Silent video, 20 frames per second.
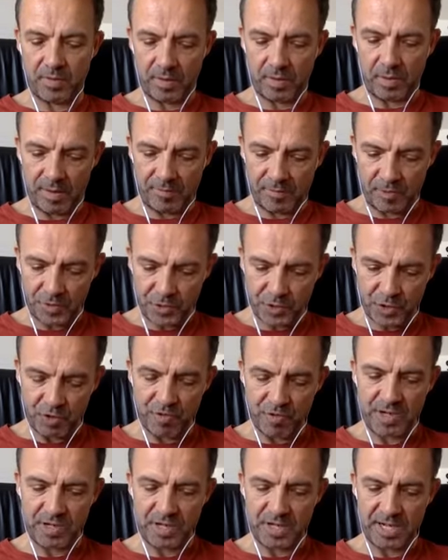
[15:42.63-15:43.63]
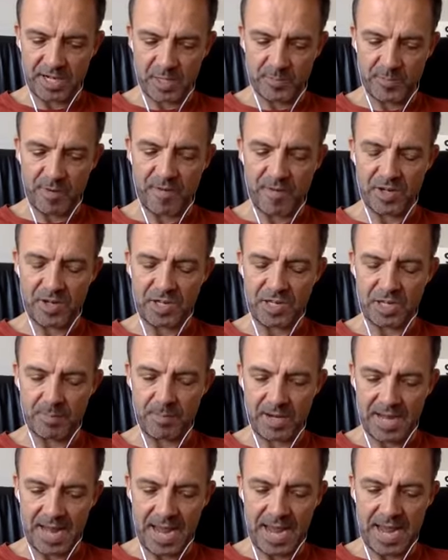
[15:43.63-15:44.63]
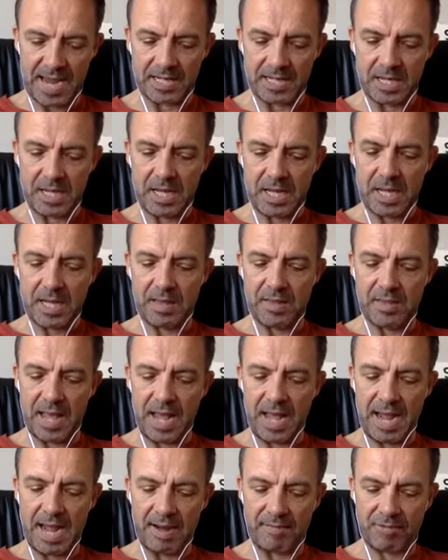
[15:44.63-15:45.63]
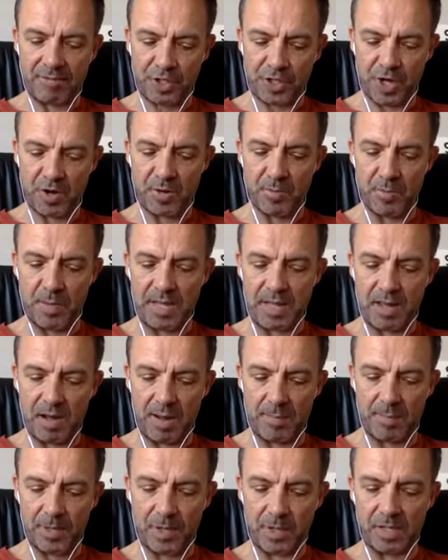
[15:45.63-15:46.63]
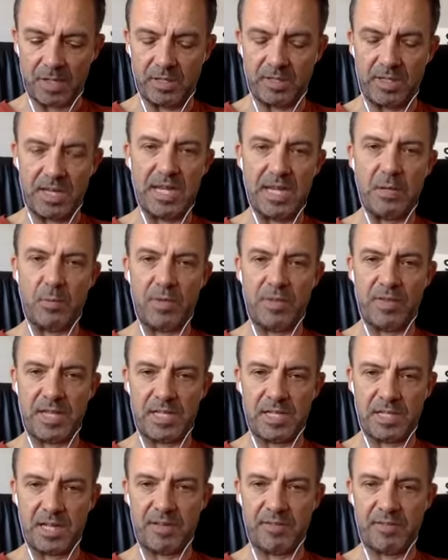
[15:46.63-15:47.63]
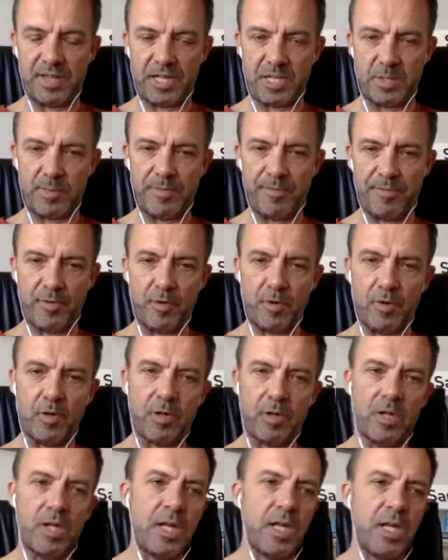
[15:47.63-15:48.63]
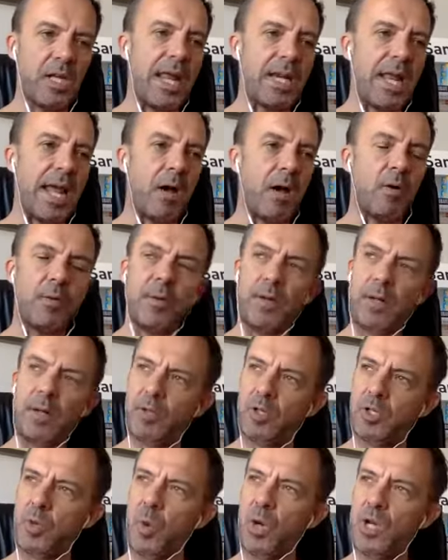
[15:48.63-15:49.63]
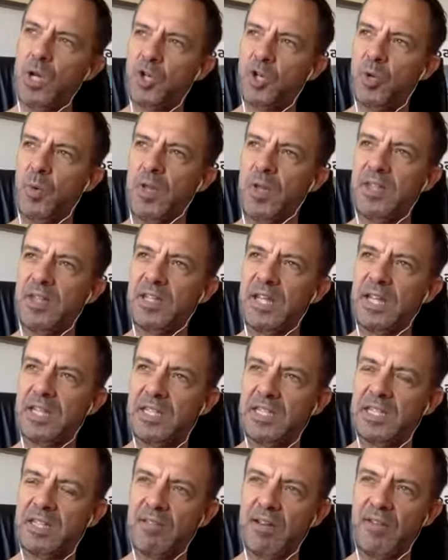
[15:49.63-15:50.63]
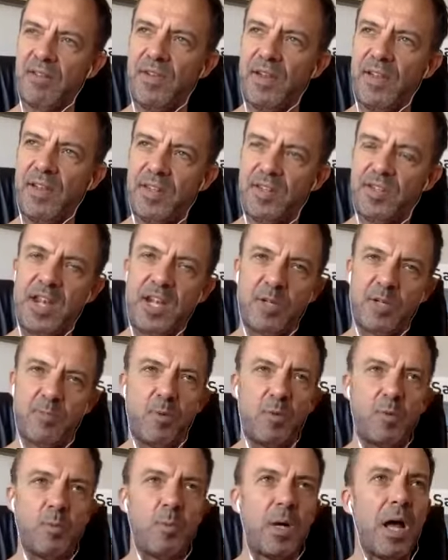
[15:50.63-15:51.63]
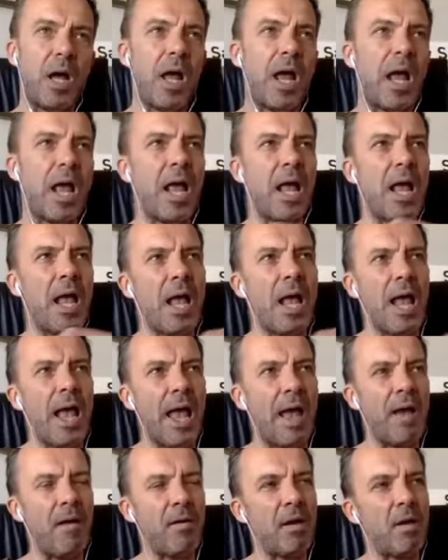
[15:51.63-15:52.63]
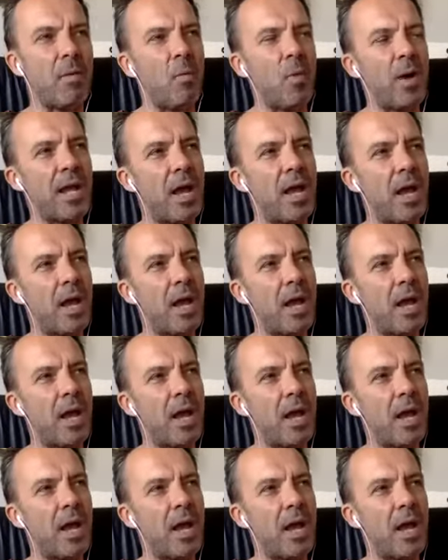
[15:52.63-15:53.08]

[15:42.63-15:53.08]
I've got stories and experiences in my head that have shown me that I'm good at dealing with these kind of things before. Now, I'm not quite sure where they necessarily fit in the dashboard, but how can we